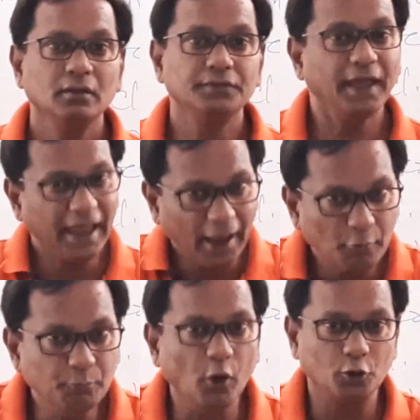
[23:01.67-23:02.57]
they
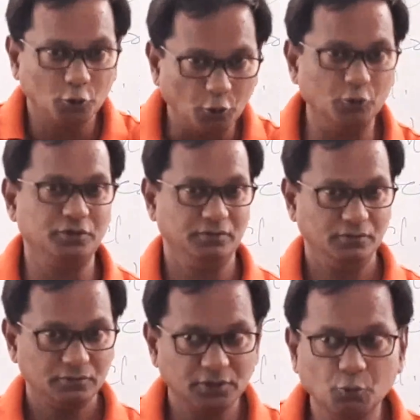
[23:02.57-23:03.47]
have
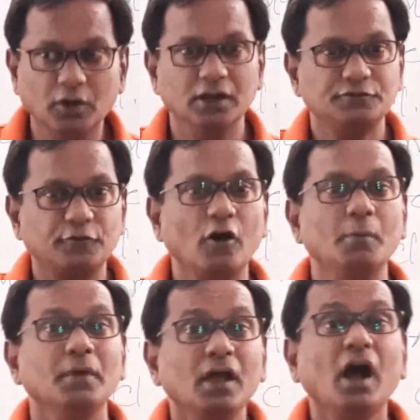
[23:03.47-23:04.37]
borrowed the words
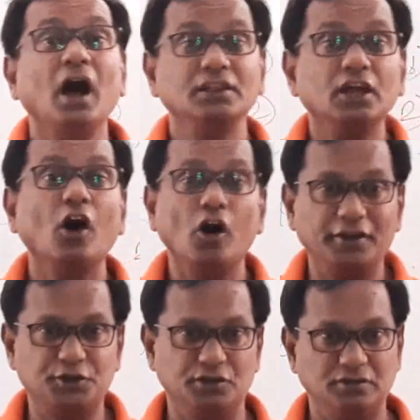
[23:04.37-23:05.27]
from other
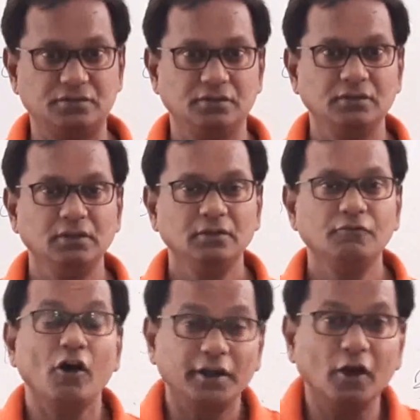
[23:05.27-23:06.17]
origins,
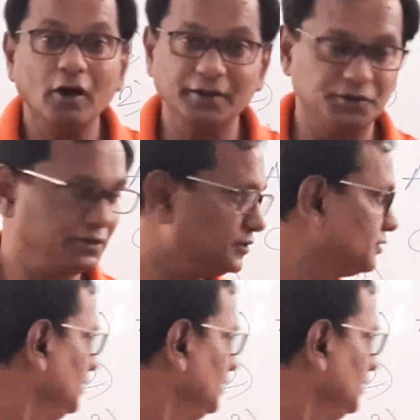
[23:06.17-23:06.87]
foreign origins.